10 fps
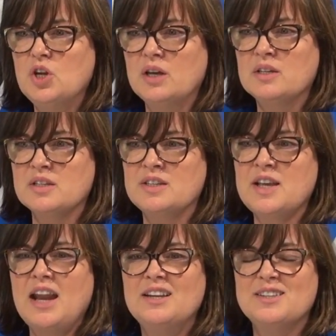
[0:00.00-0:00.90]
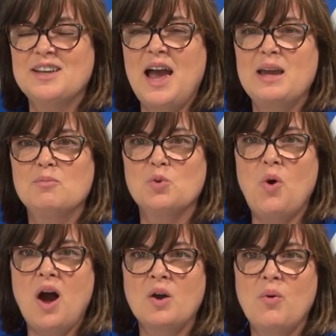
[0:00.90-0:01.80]
as excited as I am to
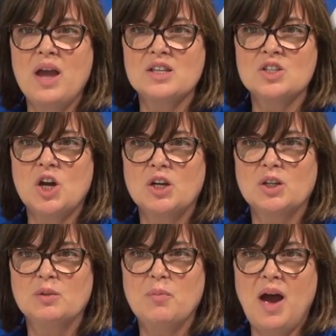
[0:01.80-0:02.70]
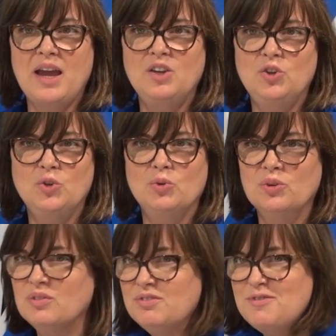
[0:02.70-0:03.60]
walk away and start my new
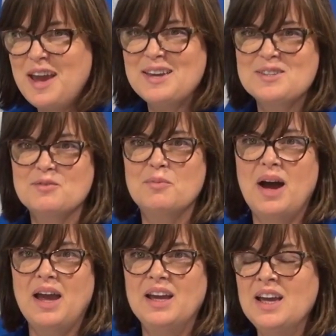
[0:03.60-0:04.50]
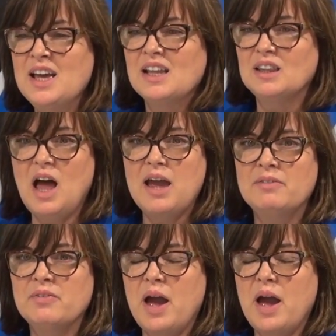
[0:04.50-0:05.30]
phase of my life.